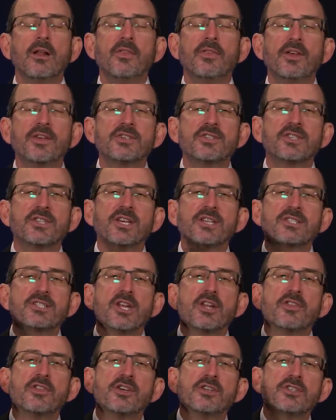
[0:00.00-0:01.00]
This, this,
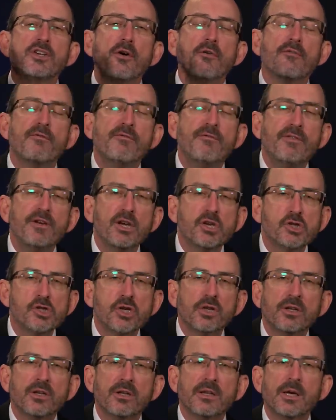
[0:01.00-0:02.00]
this vision